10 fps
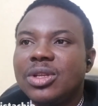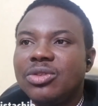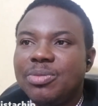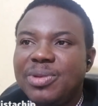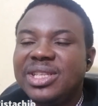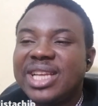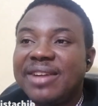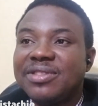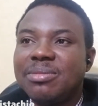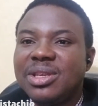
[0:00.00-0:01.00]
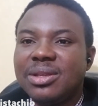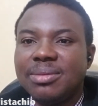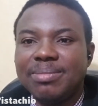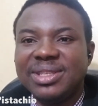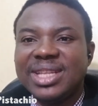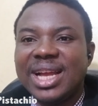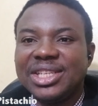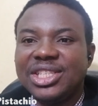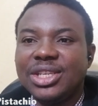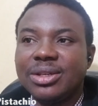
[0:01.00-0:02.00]
Repeat after me.
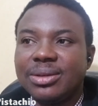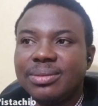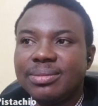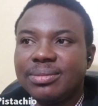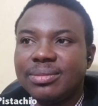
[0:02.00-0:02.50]
Pistachio.